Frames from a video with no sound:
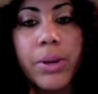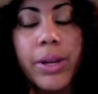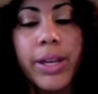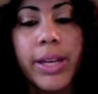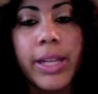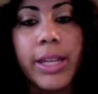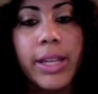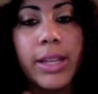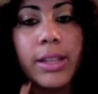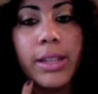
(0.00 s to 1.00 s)
But
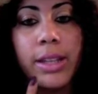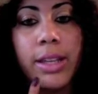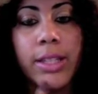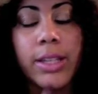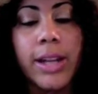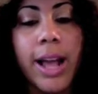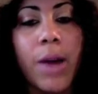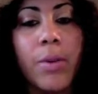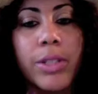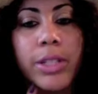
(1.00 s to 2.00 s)
it took an
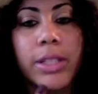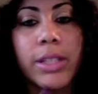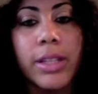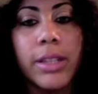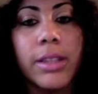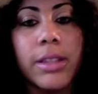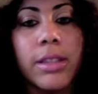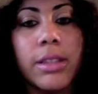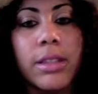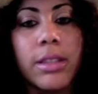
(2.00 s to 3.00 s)
hour just to get
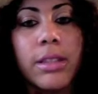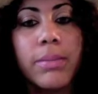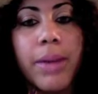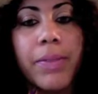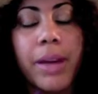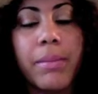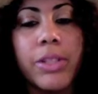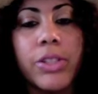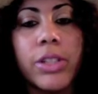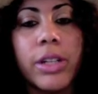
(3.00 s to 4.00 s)
about that
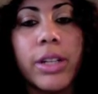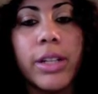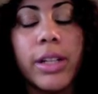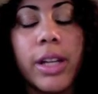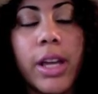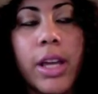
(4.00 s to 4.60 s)
much done.